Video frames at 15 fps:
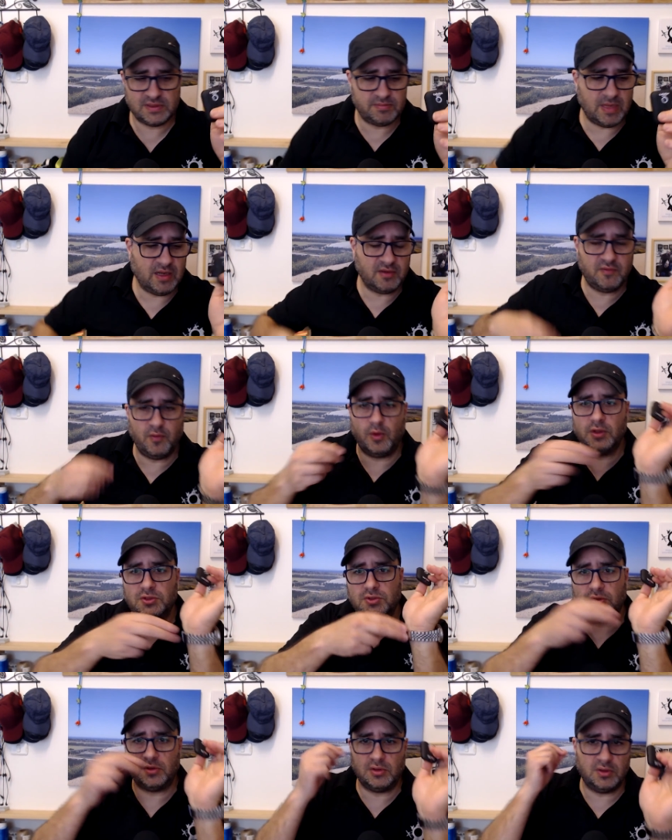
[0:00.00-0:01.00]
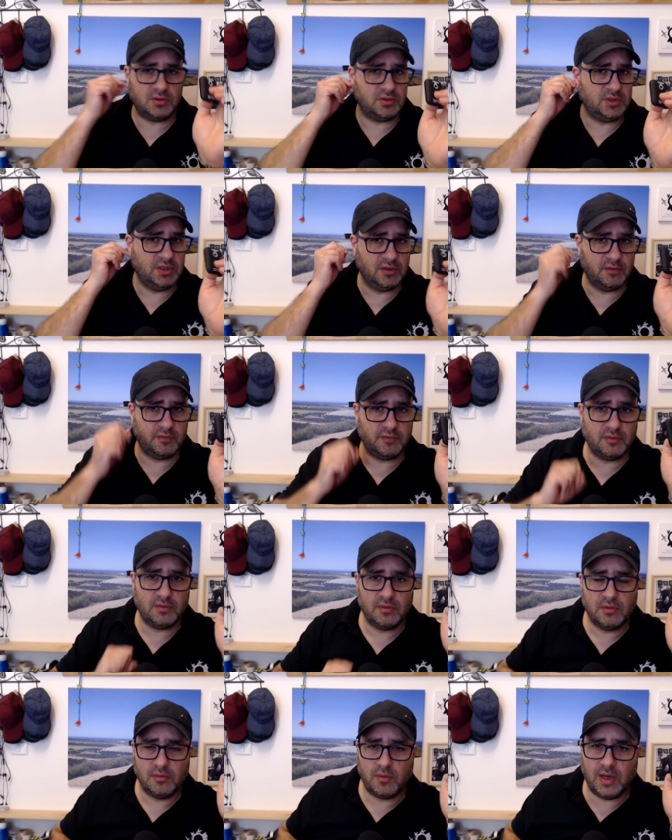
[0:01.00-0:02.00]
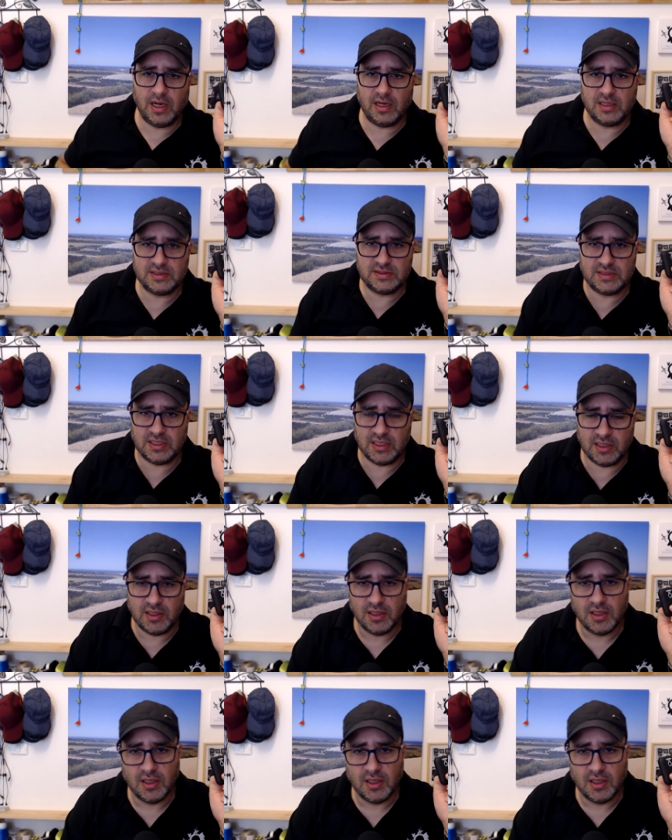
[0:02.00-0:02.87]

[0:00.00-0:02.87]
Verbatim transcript: smartwatch or ear wireless uh,